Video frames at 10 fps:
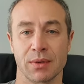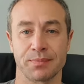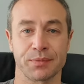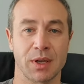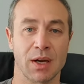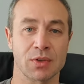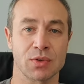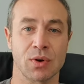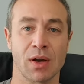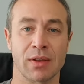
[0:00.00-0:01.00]
There are two
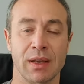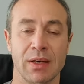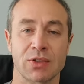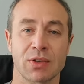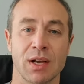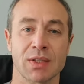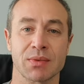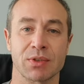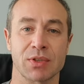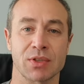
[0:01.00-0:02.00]
other electrolytes,
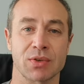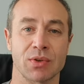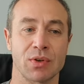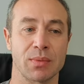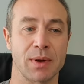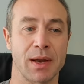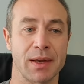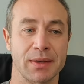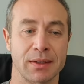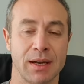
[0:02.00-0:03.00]
which is sodium
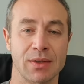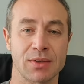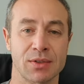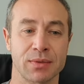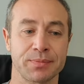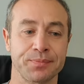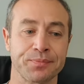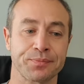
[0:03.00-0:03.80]
and calcium.